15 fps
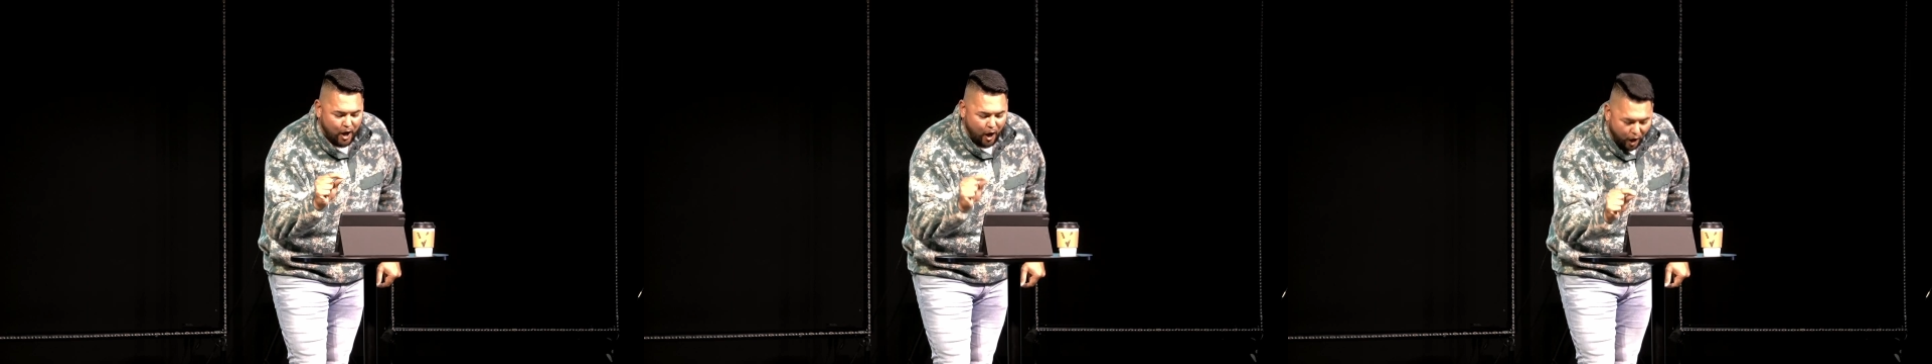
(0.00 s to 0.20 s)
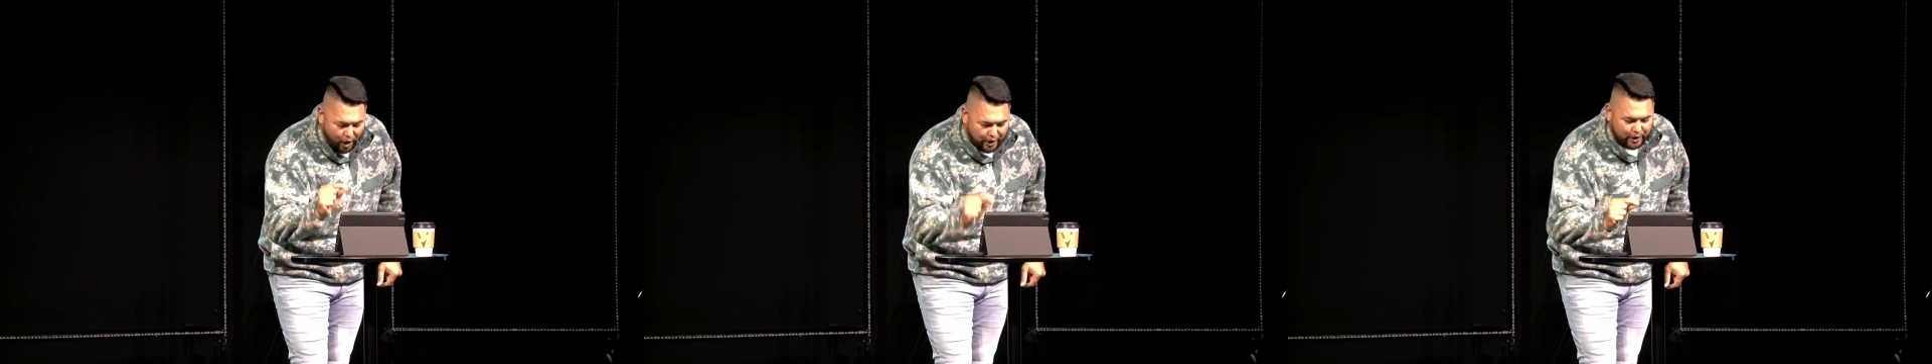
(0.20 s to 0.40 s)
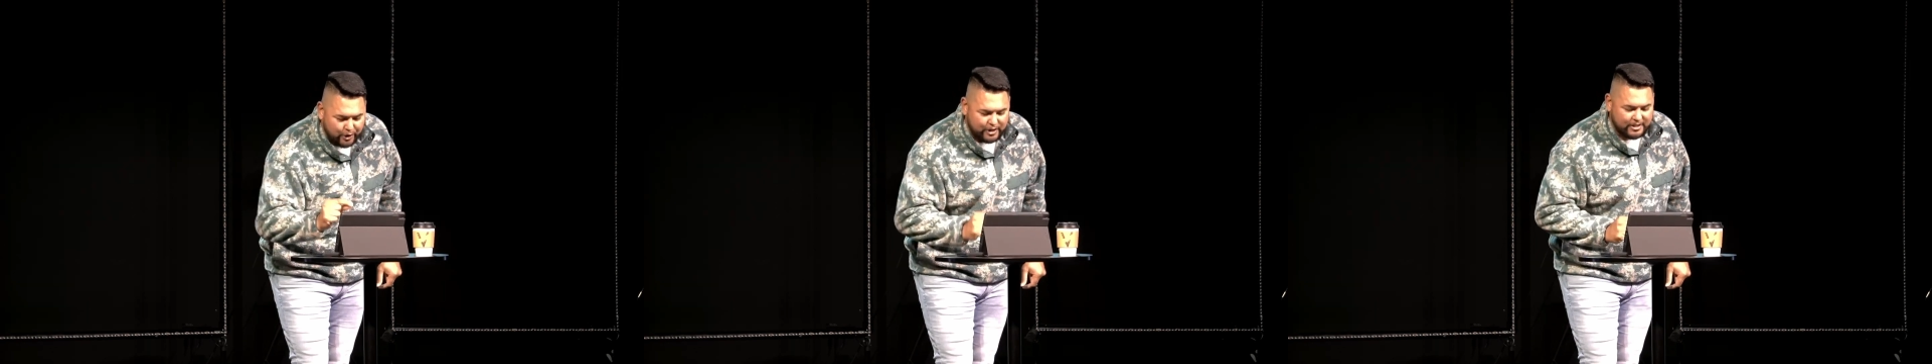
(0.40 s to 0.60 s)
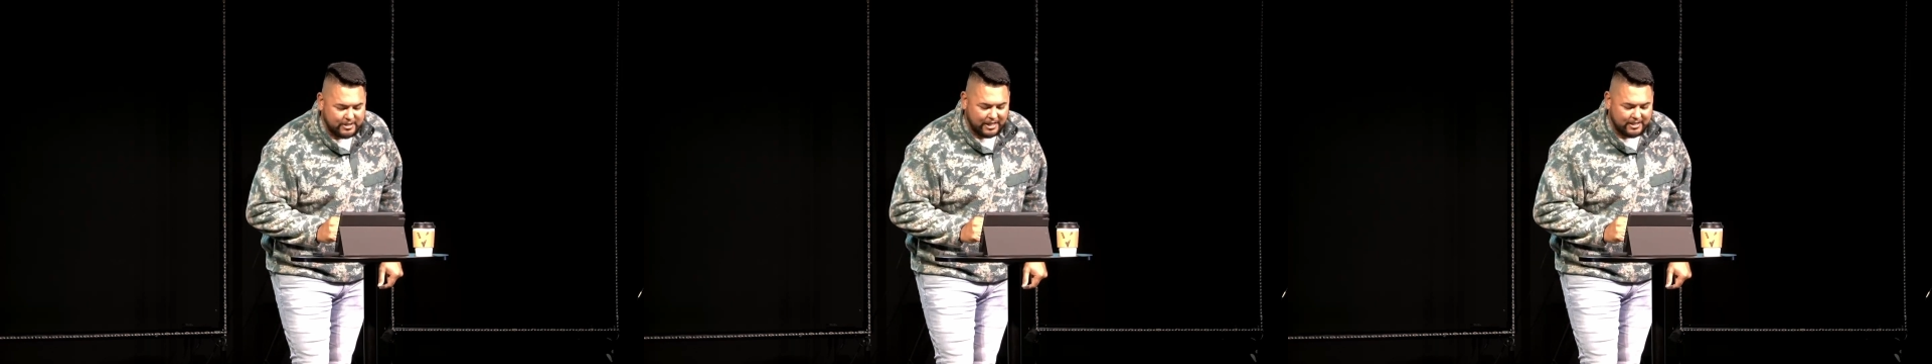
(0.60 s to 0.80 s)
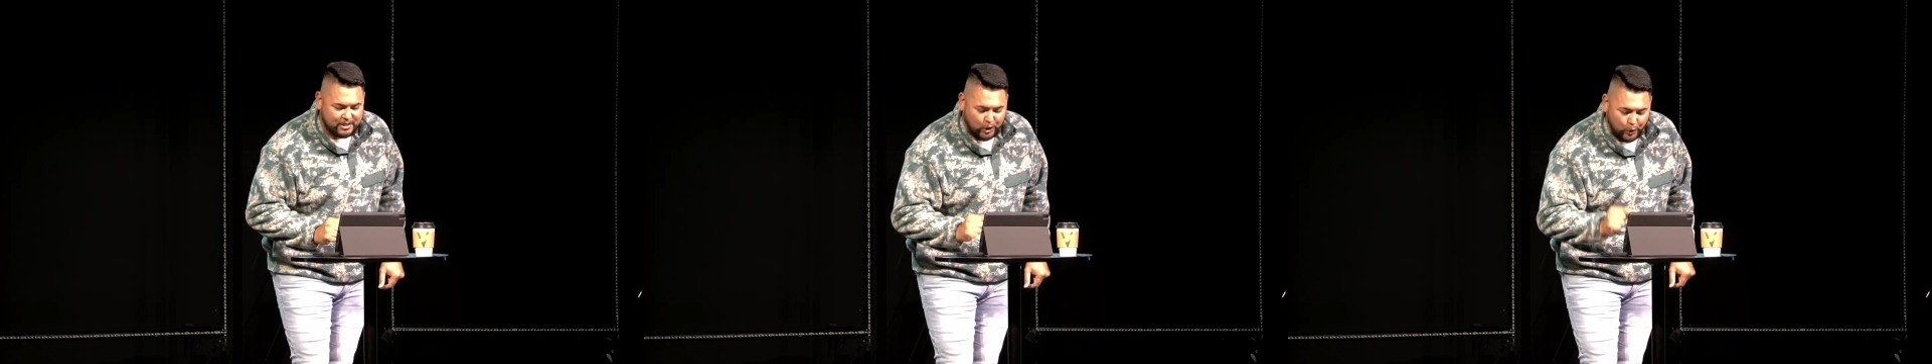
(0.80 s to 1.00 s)
all your
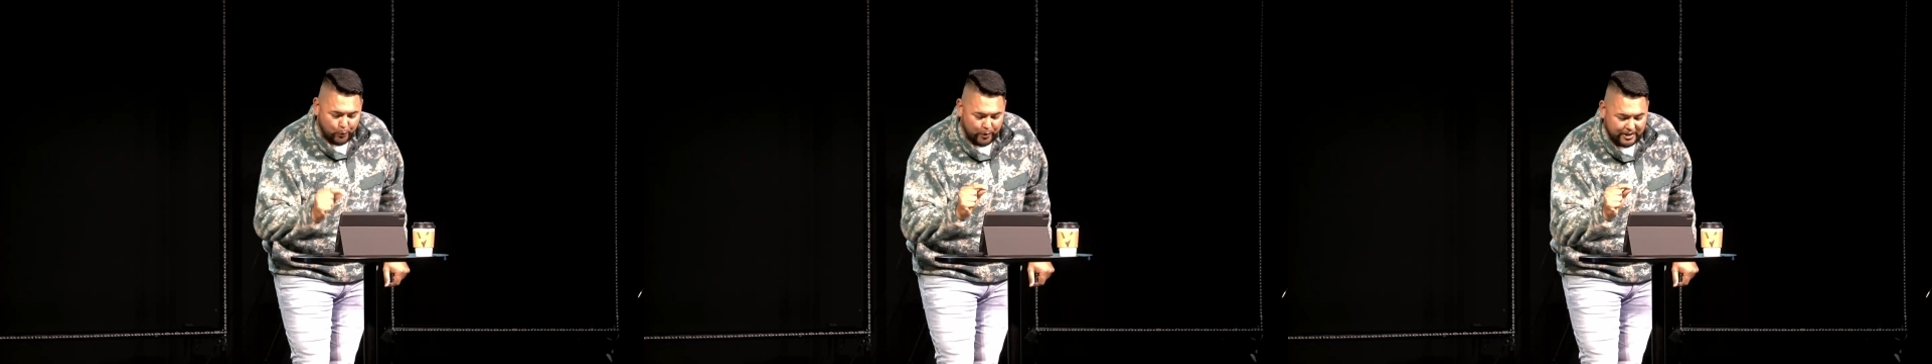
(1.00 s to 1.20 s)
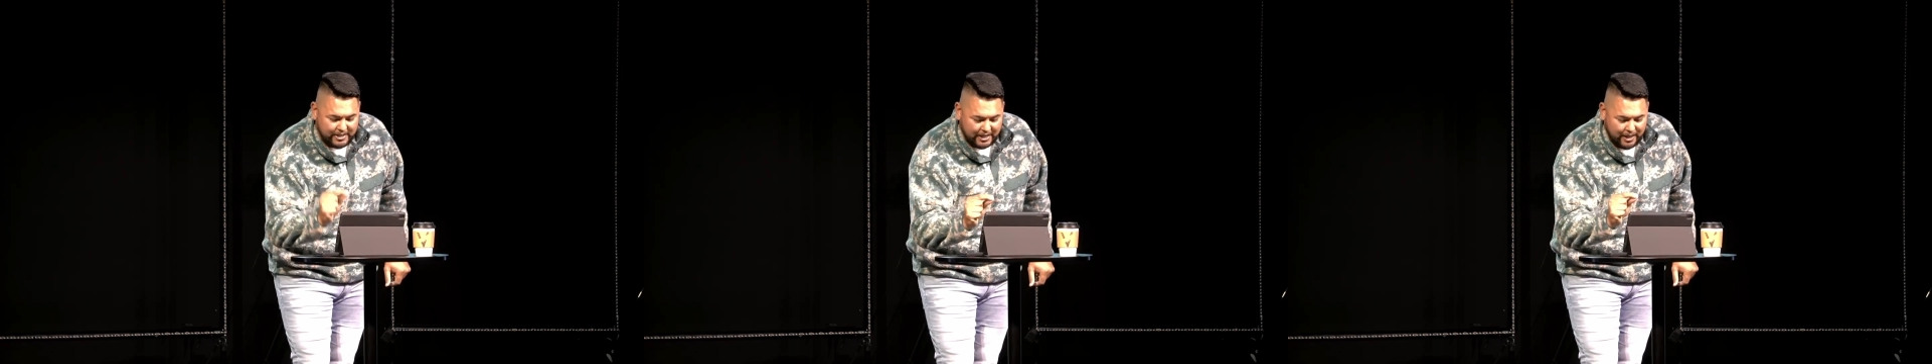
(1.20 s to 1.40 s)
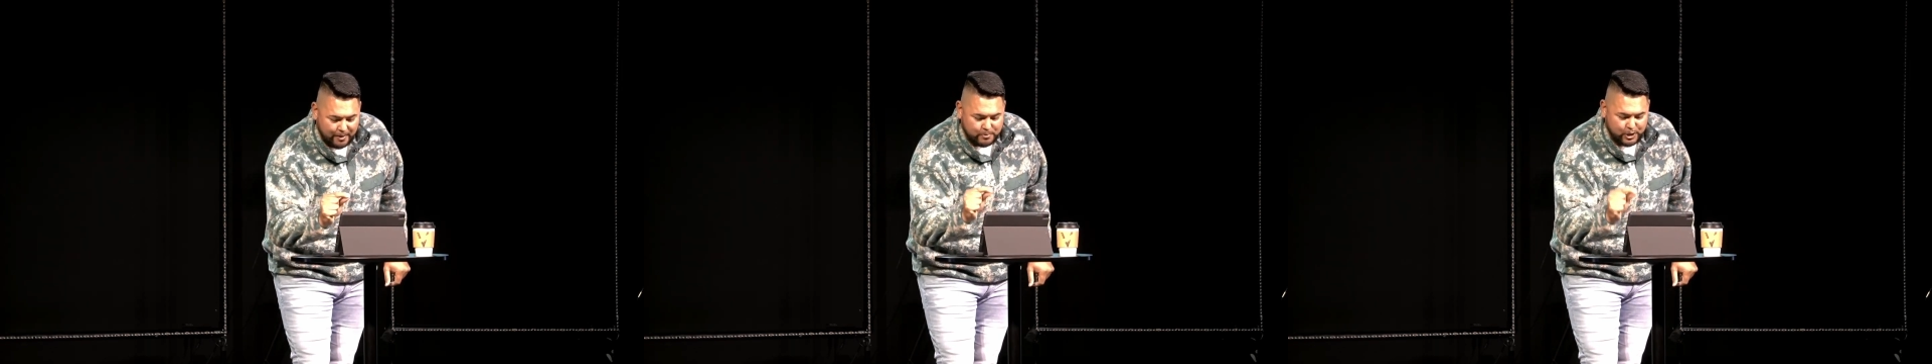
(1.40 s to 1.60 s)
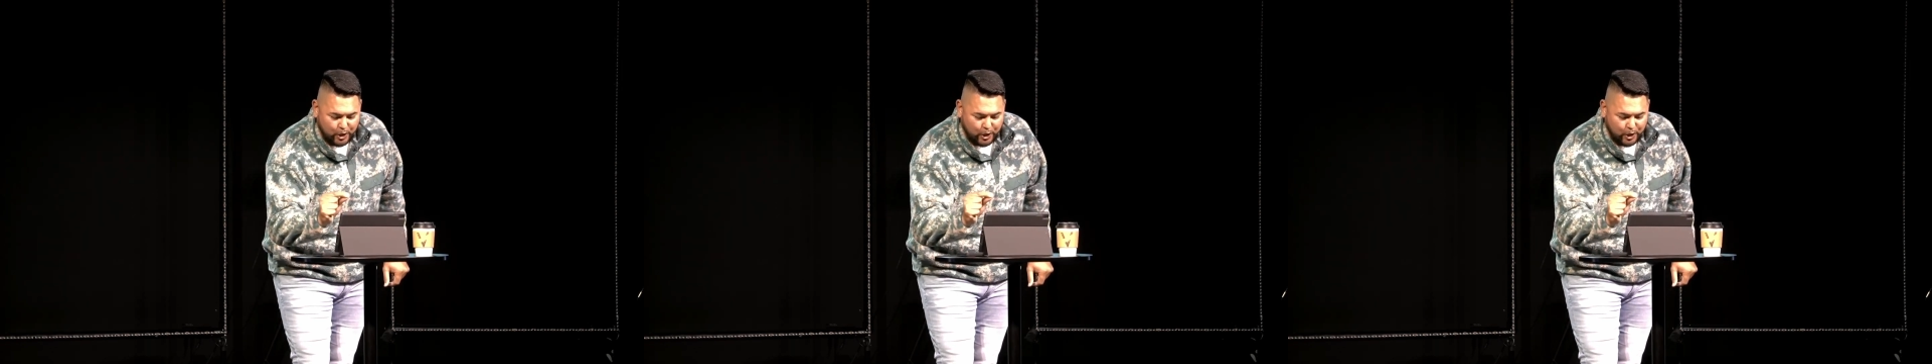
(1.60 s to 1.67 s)
diseases, who redeems